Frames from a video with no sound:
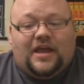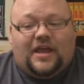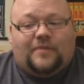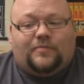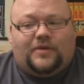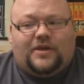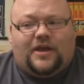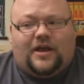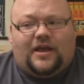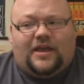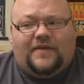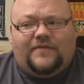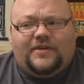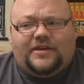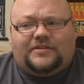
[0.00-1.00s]
And we
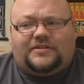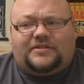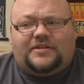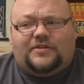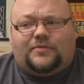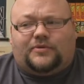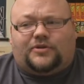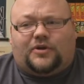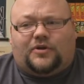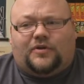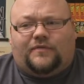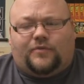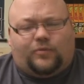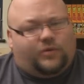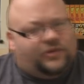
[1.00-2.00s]
even get to see the return
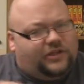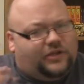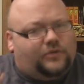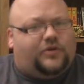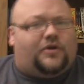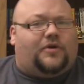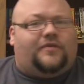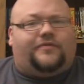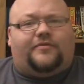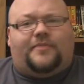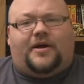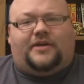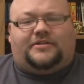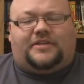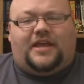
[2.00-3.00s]
of the one little girl from
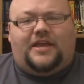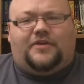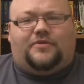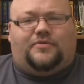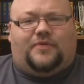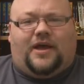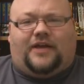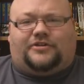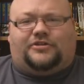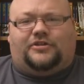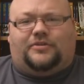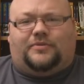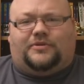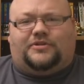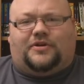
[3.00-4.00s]
Anteku
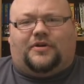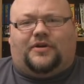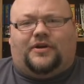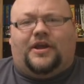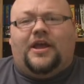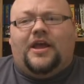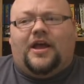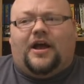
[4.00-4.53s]
actually return.